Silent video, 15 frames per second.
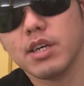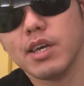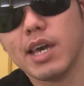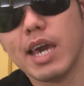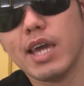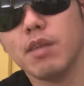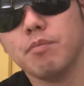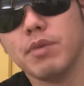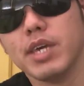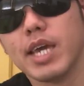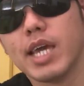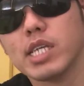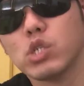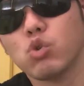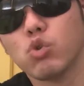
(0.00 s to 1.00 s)

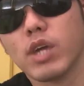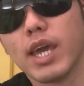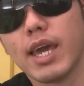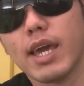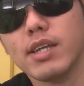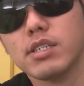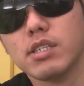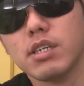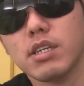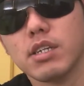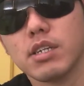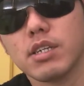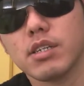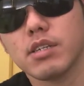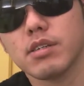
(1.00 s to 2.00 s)
NBA
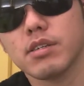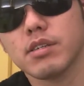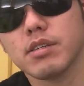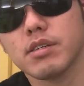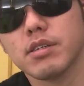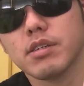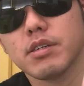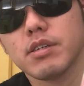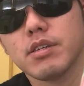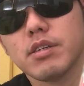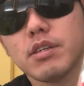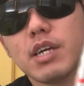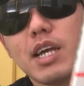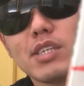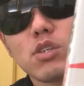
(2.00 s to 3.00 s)
2K18.
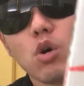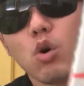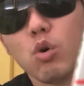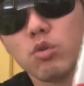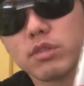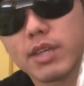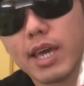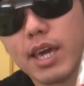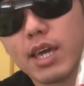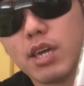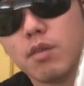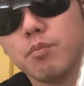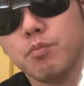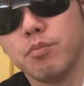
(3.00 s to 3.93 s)
It's an old game,